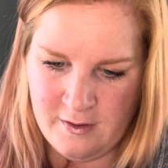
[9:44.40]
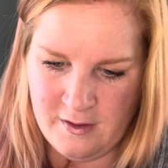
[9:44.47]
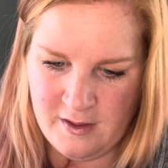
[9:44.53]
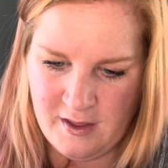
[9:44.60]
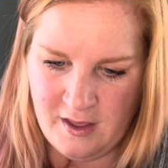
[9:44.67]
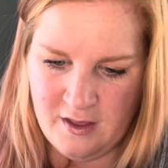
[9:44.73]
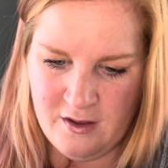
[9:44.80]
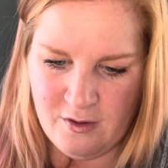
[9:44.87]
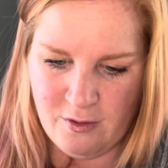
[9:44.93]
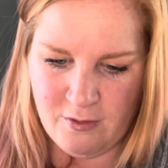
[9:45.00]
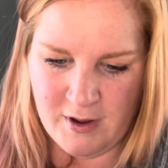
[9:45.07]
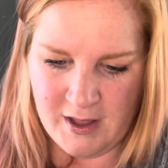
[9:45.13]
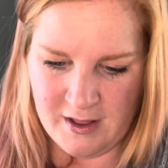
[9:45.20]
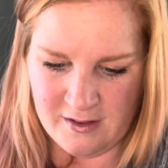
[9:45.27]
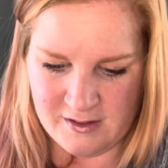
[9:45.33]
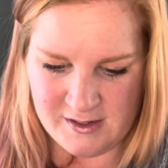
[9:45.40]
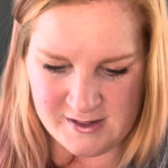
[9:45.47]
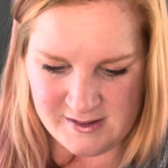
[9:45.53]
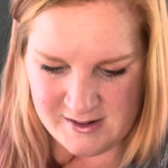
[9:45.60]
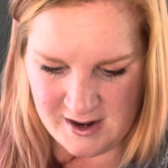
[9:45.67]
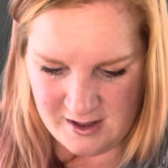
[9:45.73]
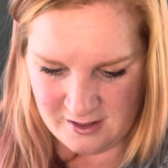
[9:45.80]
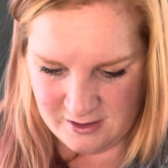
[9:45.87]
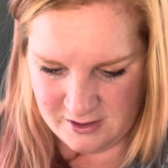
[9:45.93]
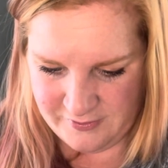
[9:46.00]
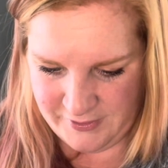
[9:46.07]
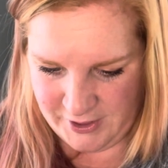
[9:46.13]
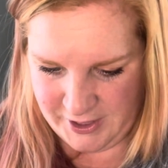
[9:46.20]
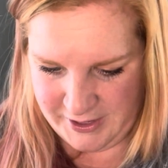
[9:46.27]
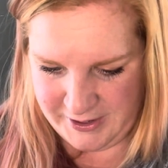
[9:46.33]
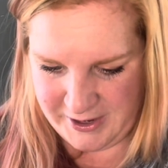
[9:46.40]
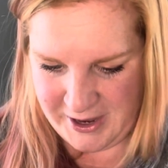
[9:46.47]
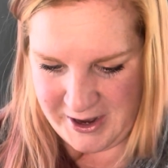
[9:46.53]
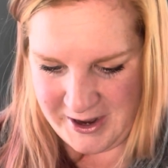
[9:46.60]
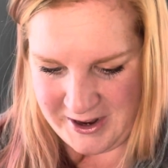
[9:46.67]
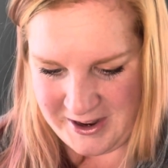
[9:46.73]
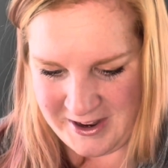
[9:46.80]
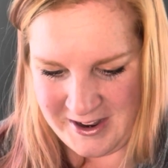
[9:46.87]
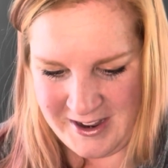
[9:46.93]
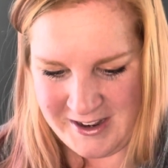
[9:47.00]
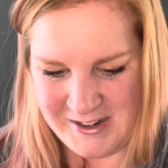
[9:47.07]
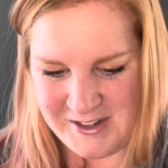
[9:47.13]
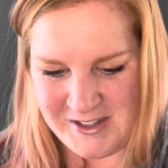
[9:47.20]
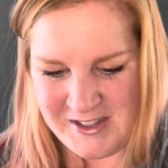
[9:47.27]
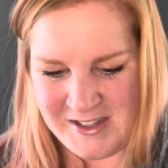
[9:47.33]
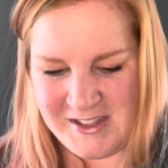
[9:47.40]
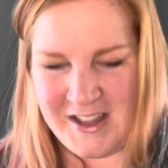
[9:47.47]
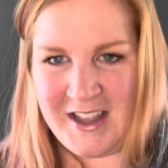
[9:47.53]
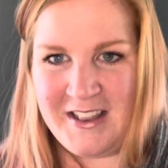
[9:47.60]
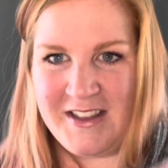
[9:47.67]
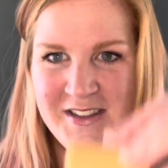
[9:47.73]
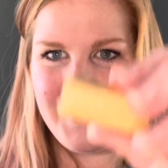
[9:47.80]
Ew, it does not look very good. It just is like this